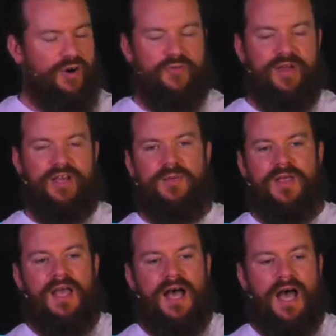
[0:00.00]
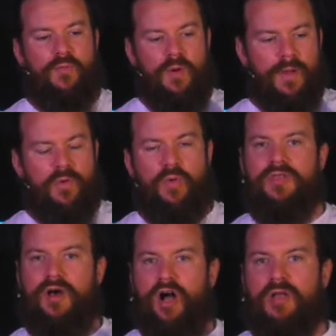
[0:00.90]
order of waking up. And one by
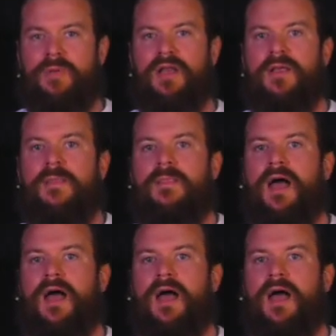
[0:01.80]
one, they all come in.